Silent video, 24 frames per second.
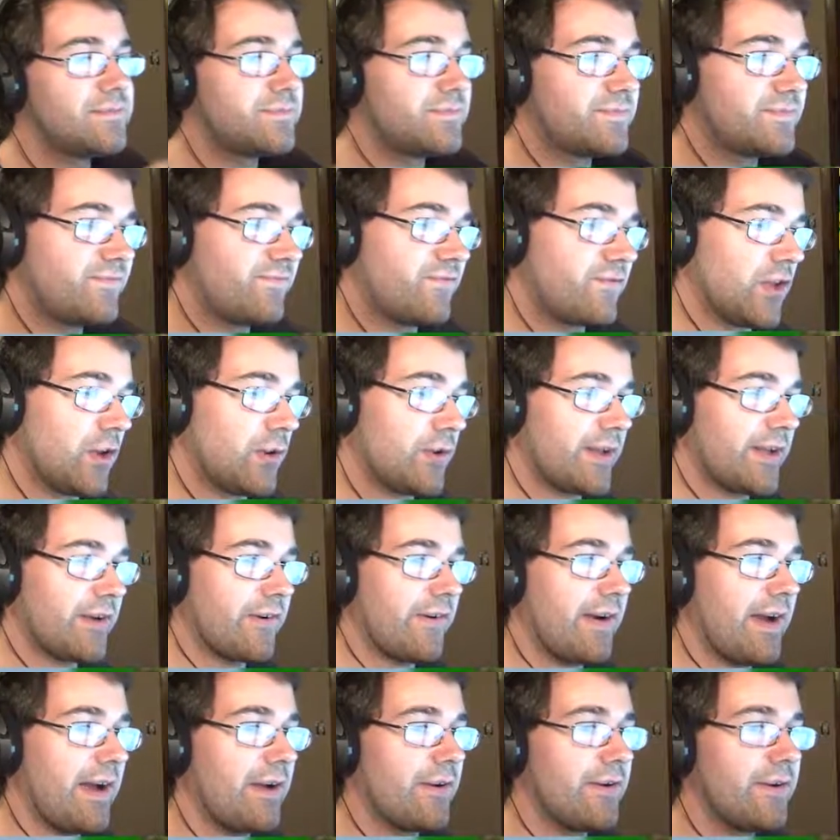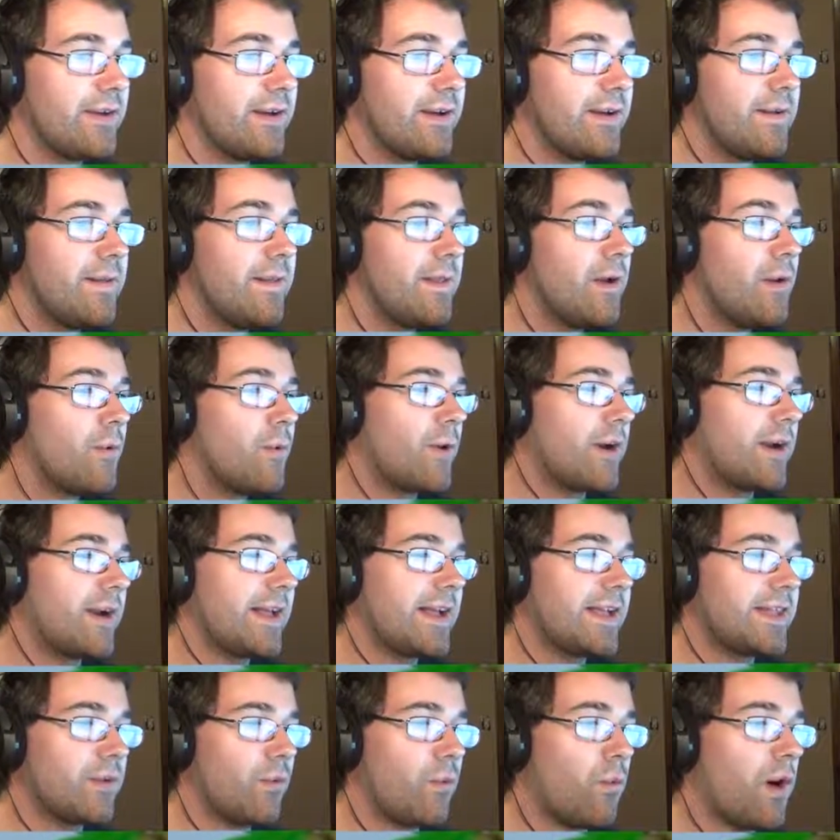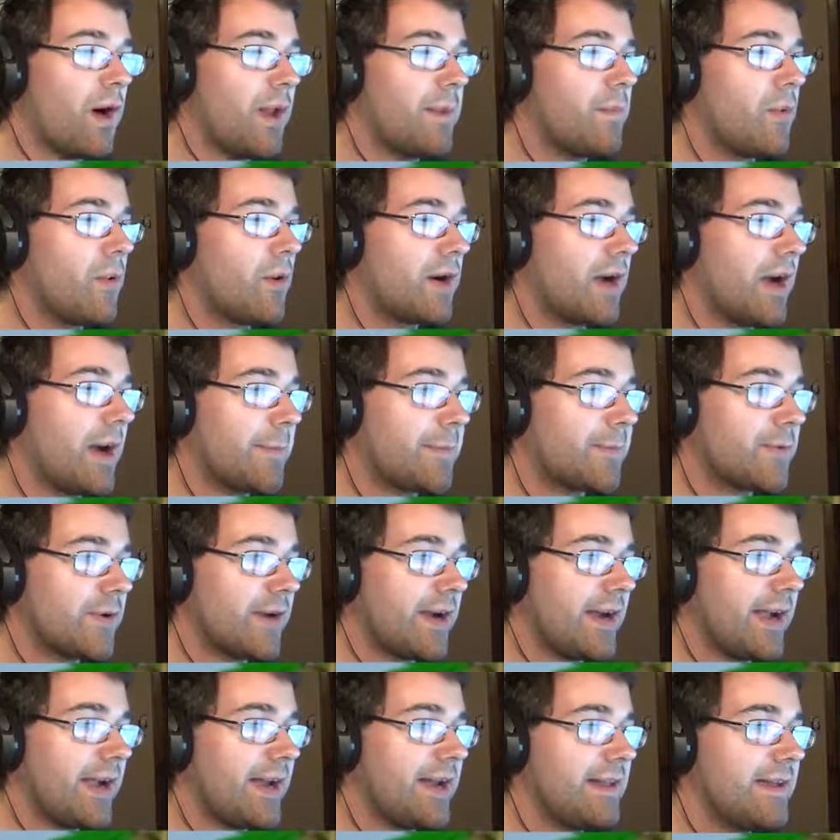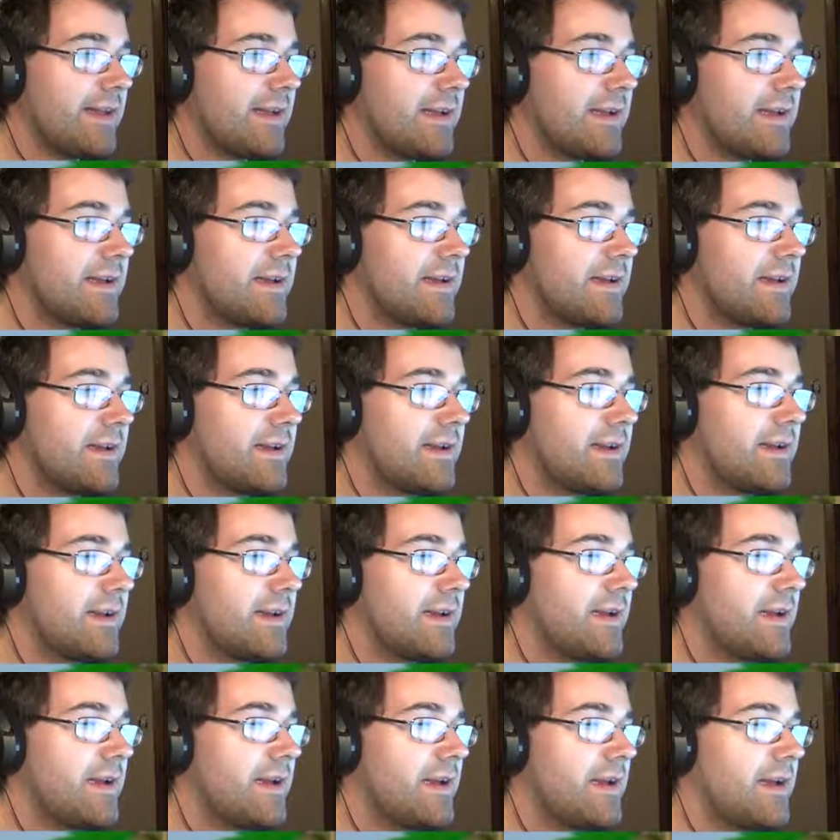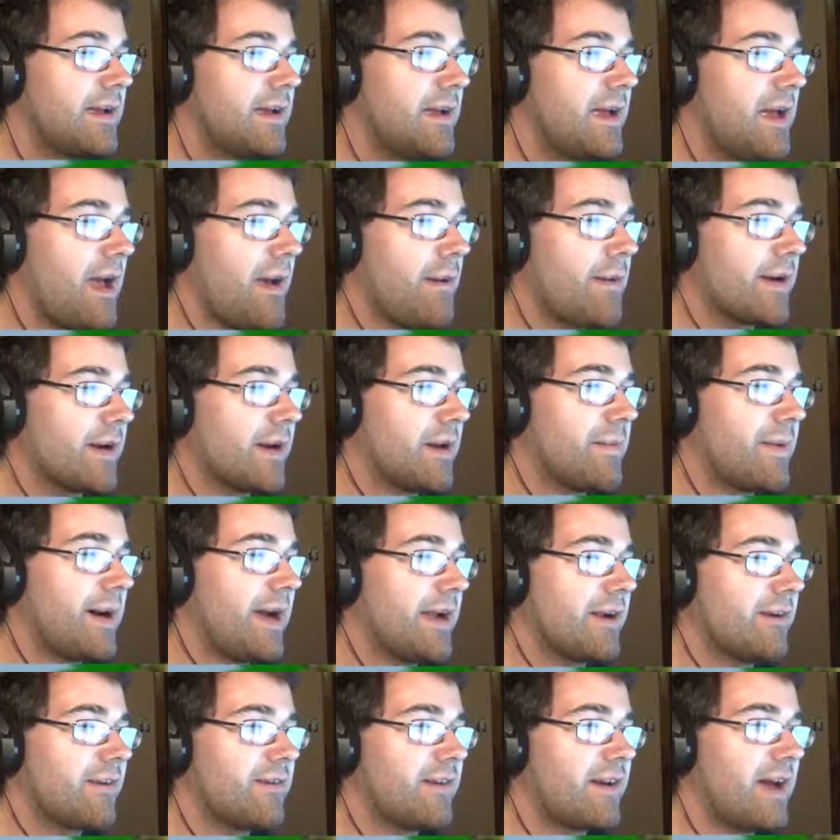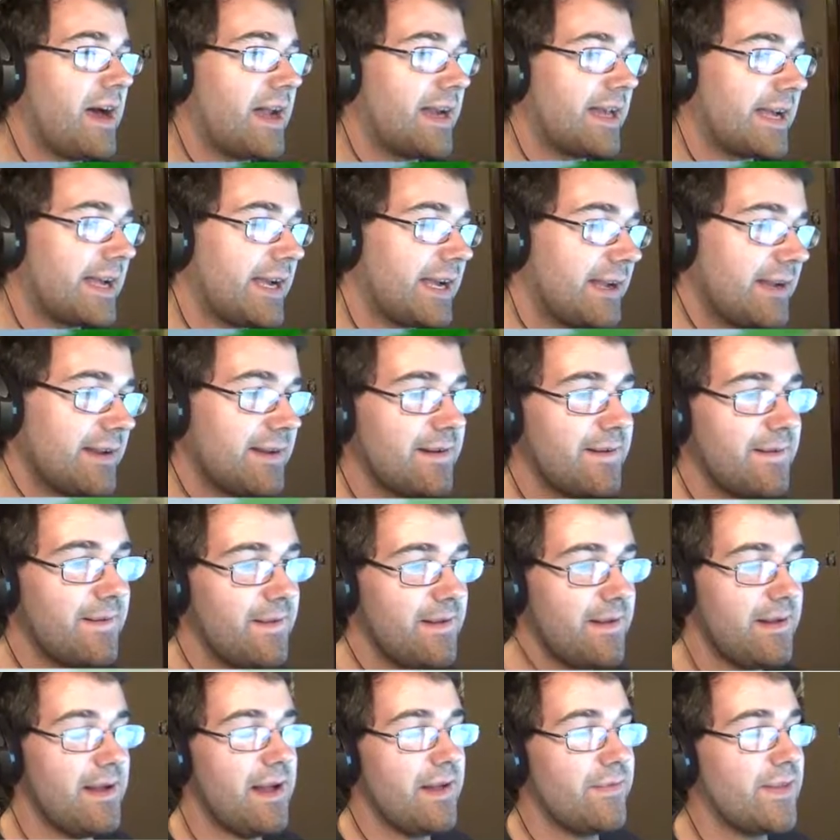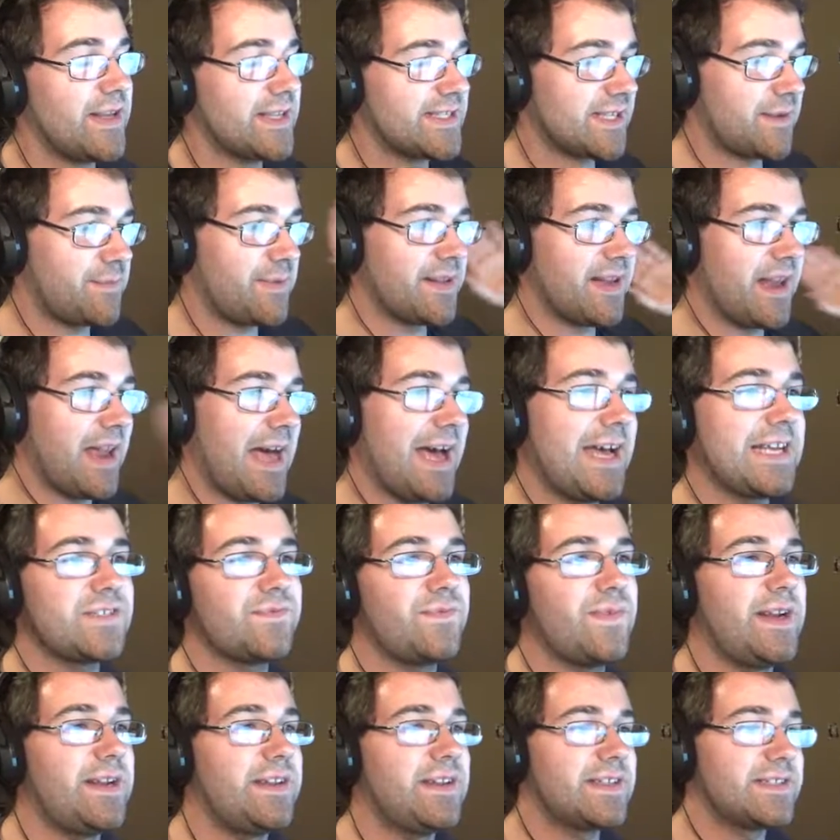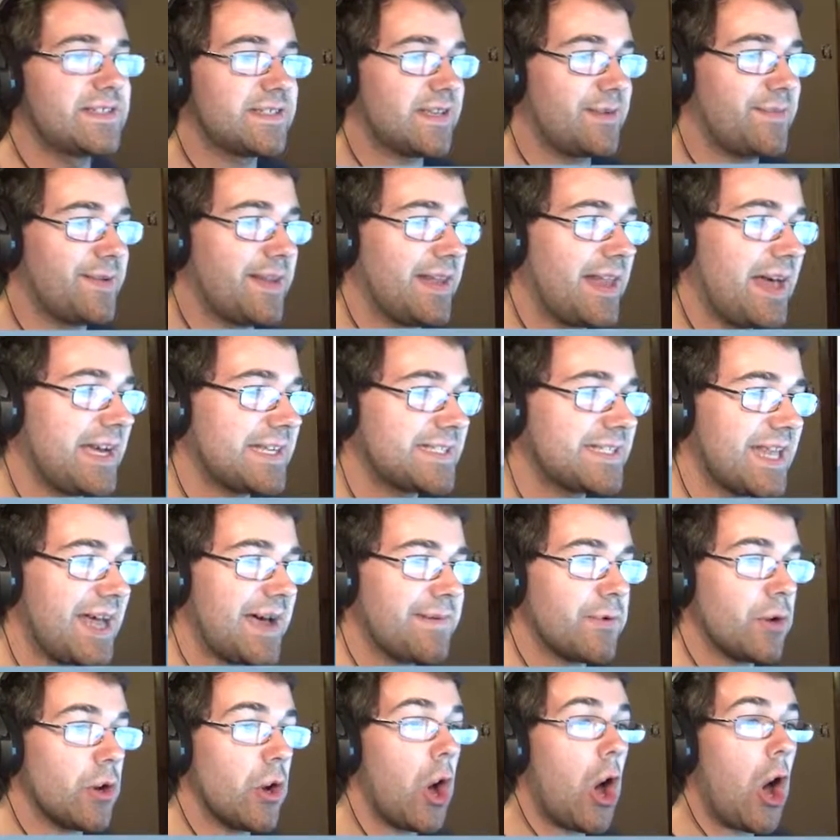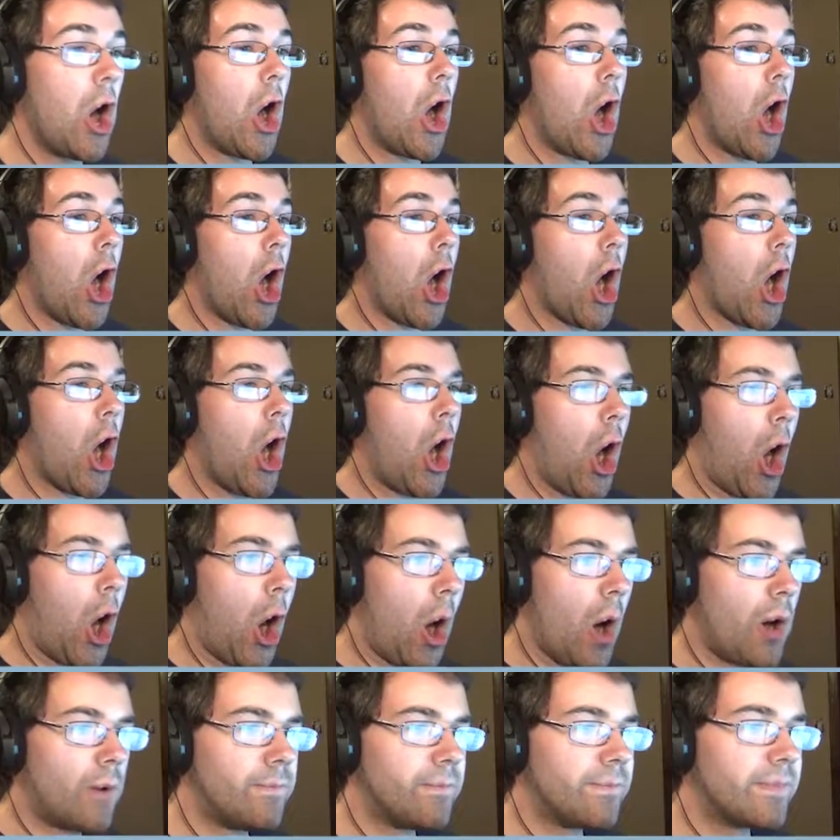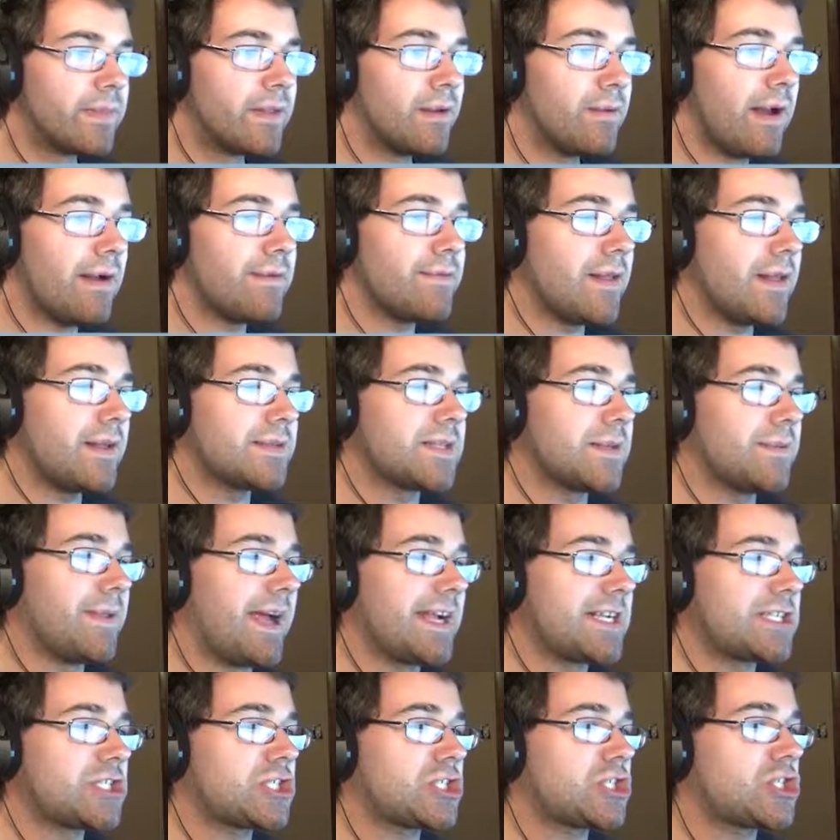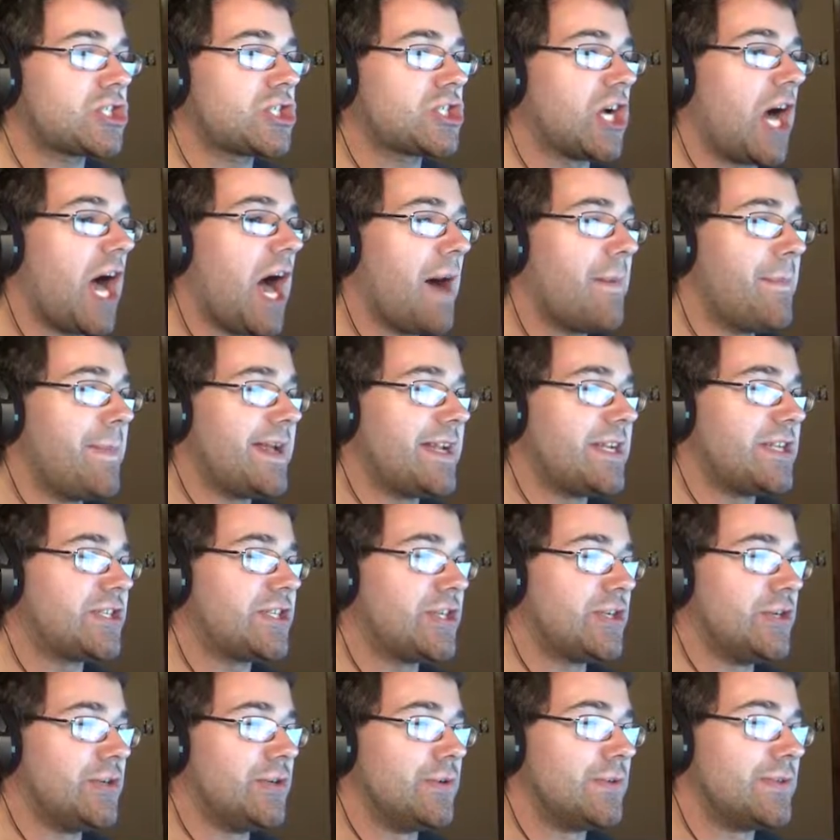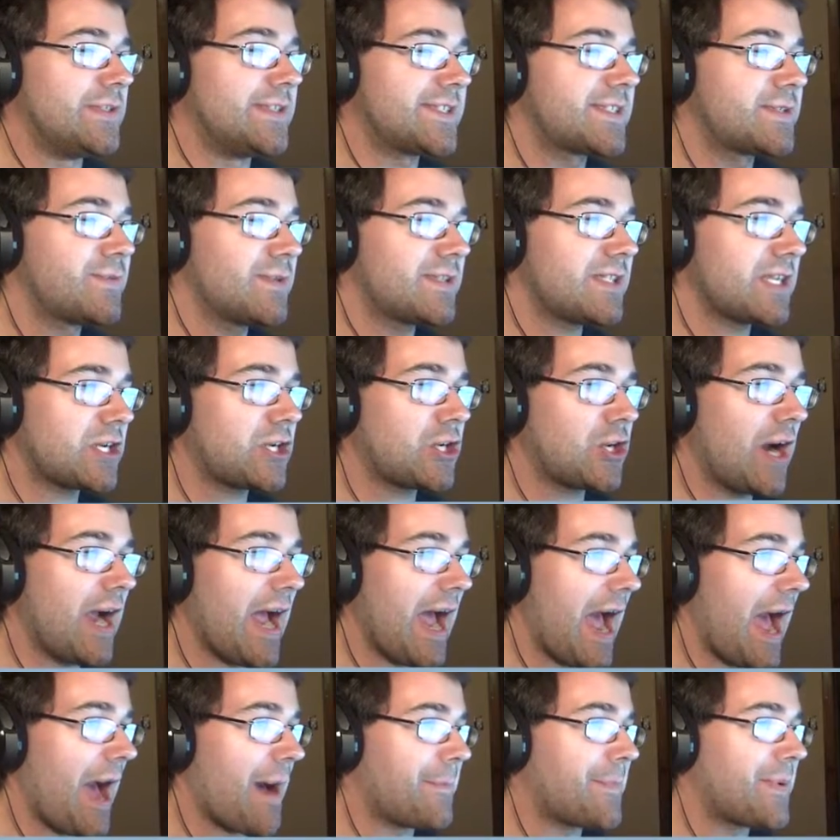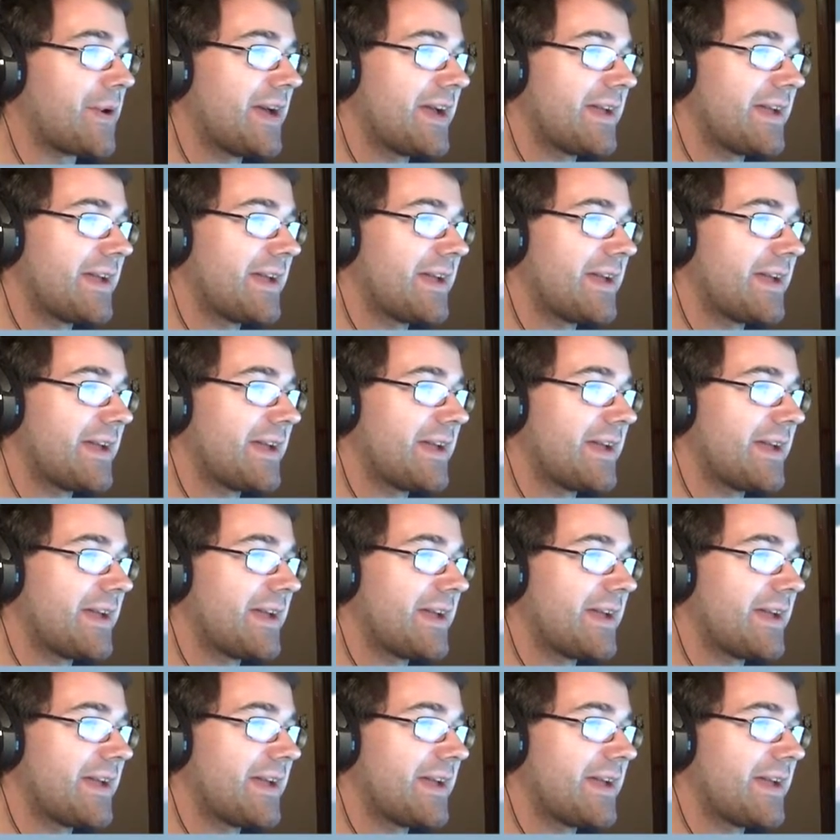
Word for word: floating around. We're gonna get the one more upgrade, and we're gonna buy a grenade. This is gonna be the last. This is gonna be the last level. And those are like shaman dudes. What the crap?